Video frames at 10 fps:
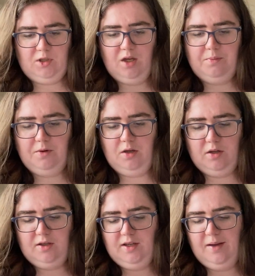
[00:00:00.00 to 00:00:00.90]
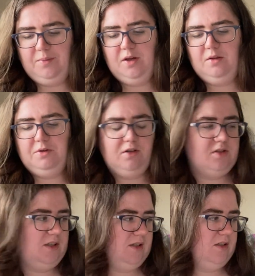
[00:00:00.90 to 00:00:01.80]
I bought them all
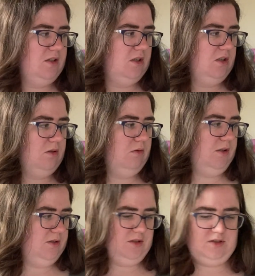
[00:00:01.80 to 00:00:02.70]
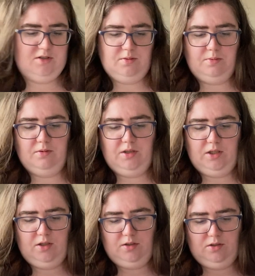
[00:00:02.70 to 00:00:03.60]
third. Winter,
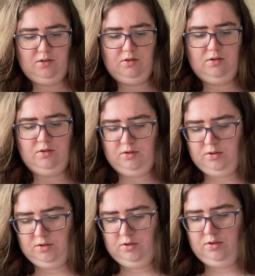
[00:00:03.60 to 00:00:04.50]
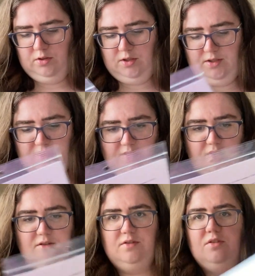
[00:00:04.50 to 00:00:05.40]
spring. This is
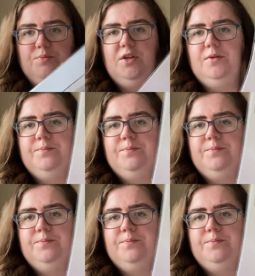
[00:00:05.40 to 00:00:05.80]
summer.